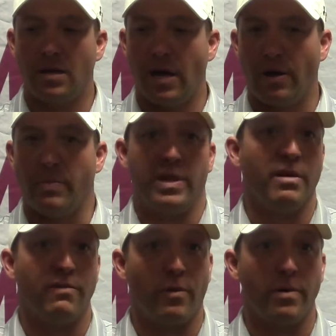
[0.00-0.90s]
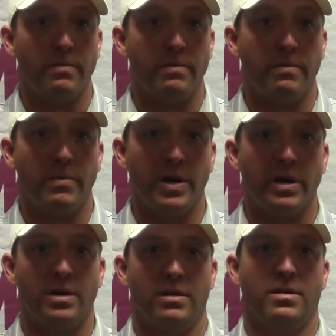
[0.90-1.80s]
I'll be there for them.
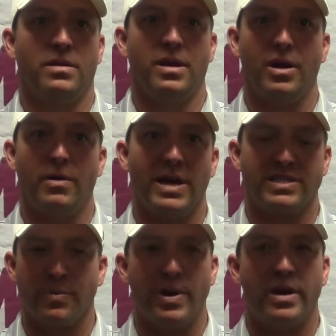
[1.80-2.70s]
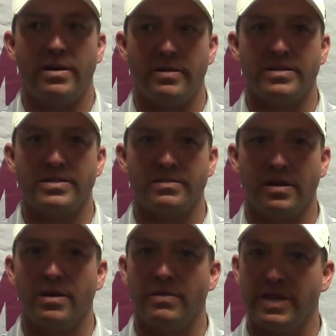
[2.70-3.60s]
But, you know, as competitors,
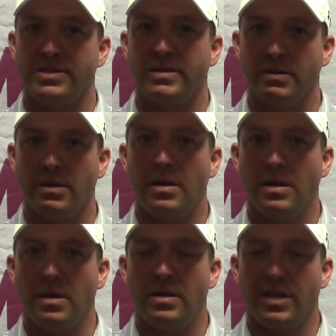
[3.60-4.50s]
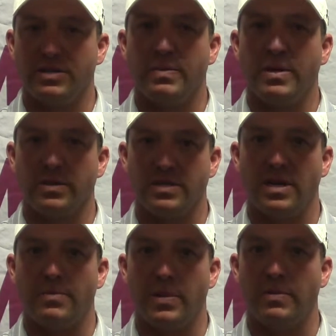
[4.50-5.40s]
you know, they should be able to
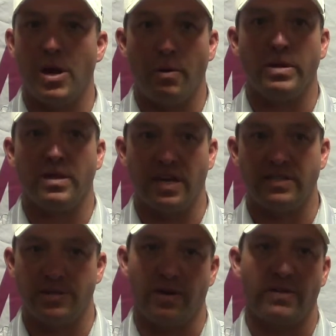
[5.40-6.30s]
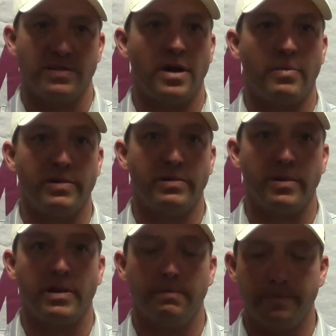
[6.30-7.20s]
step up knowing that they still have this opportunity.